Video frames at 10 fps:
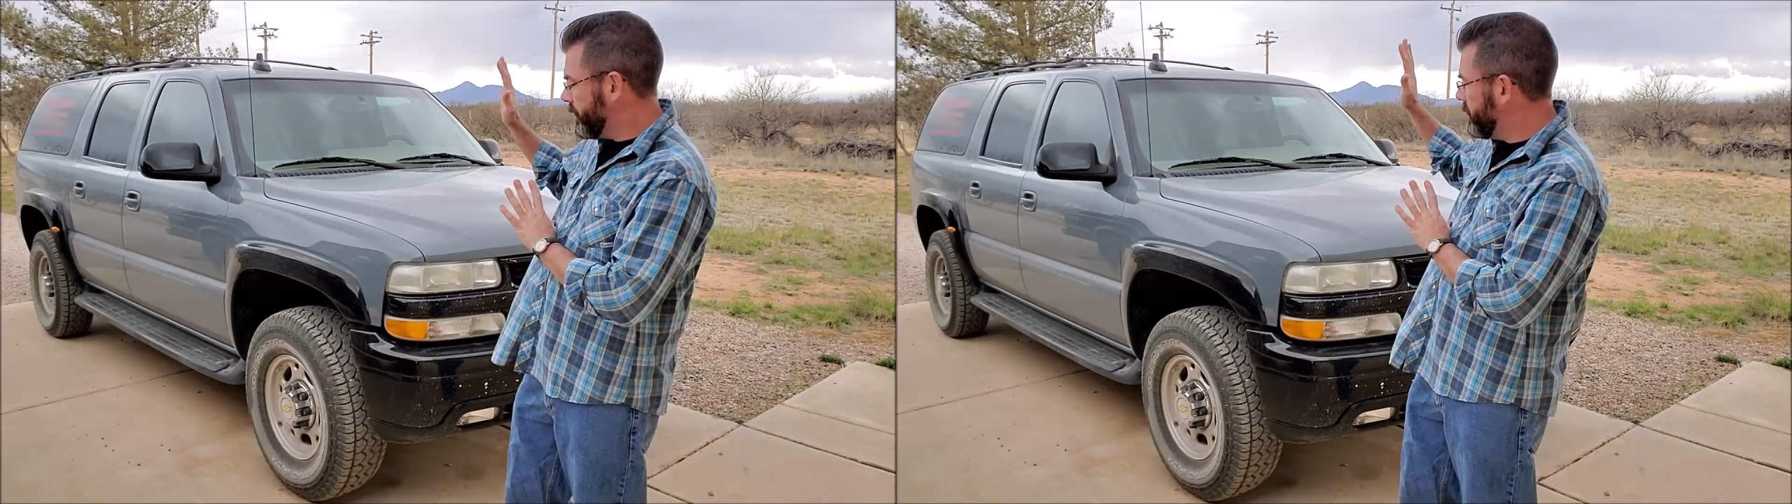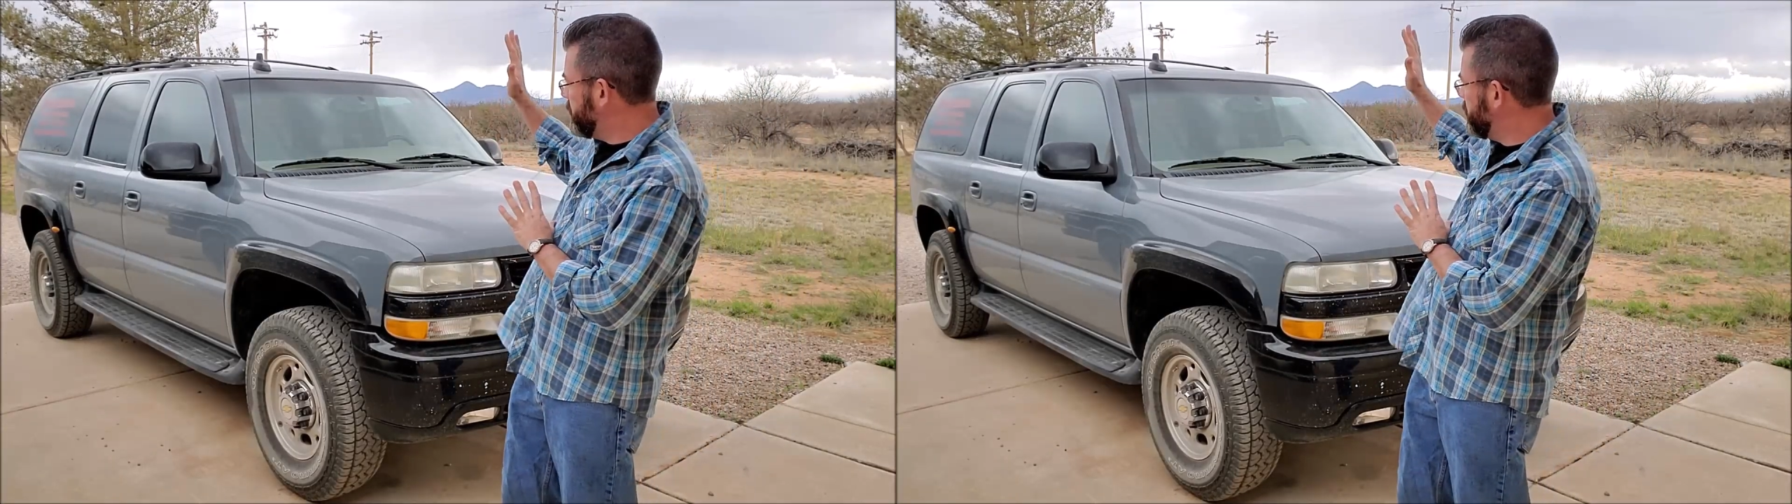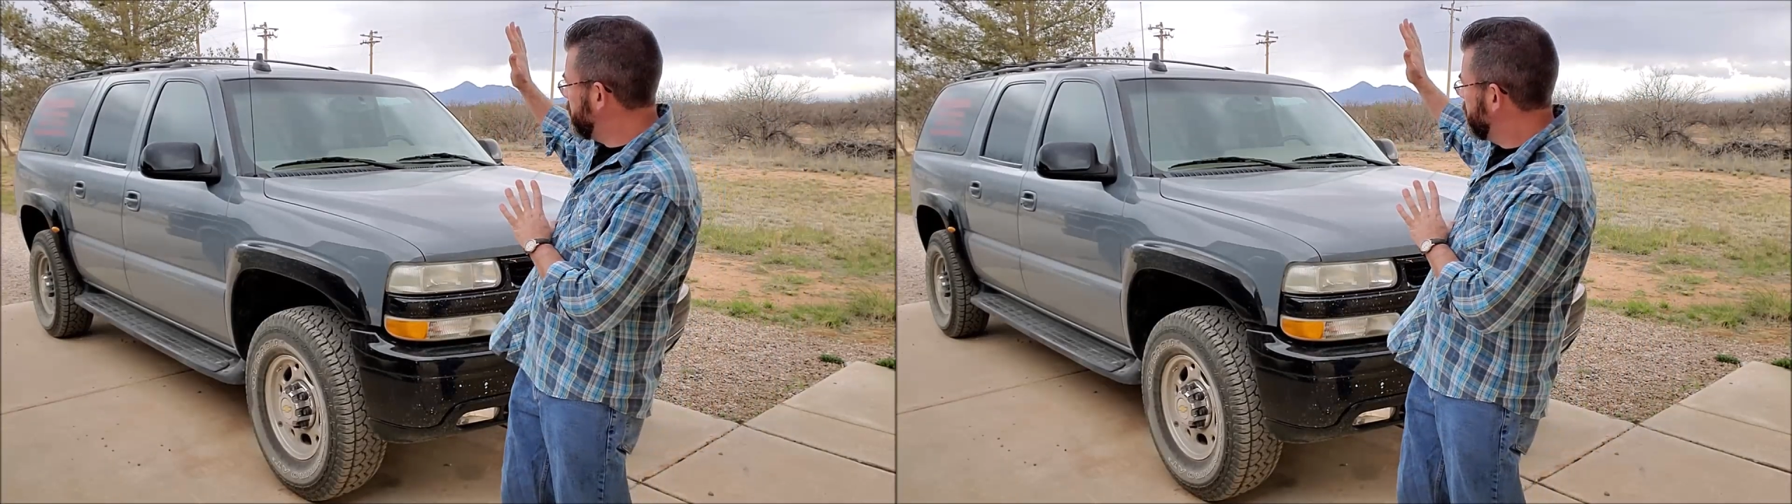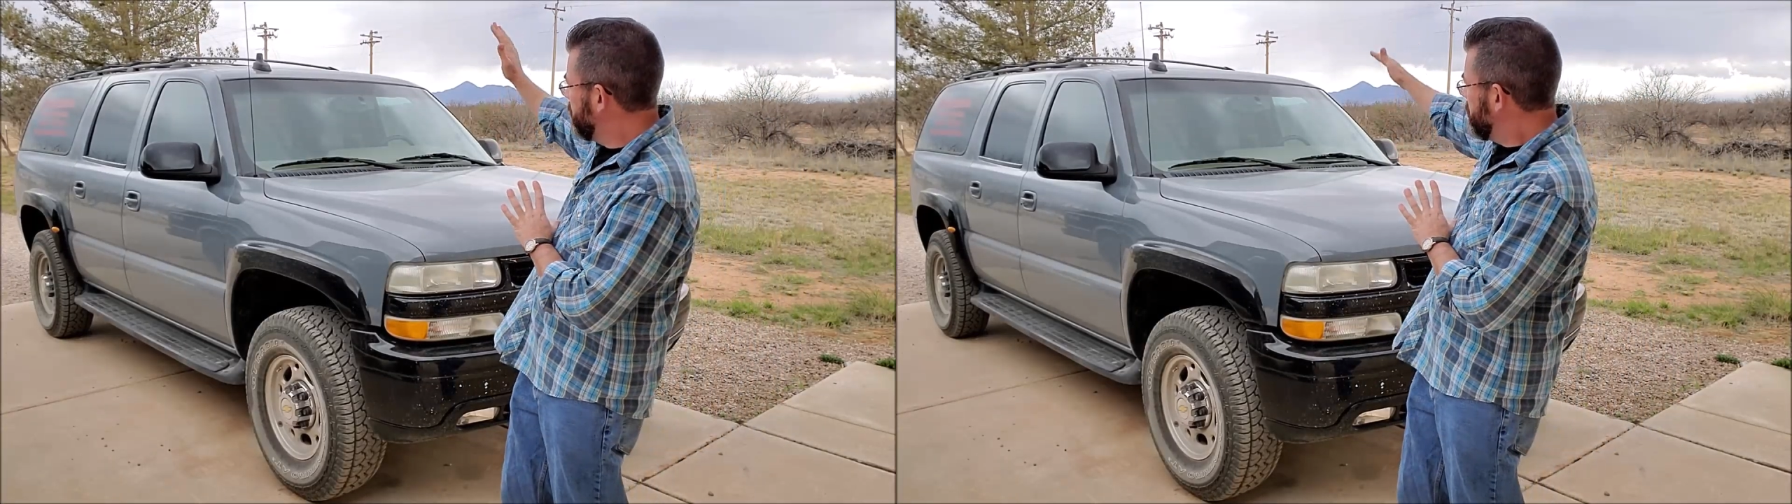The